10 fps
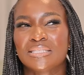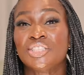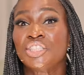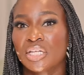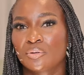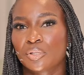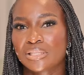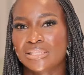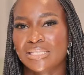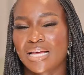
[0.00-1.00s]

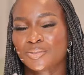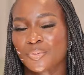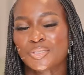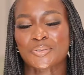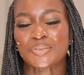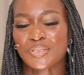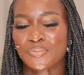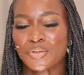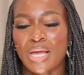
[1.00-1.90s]
generously. That's what I'm looking for.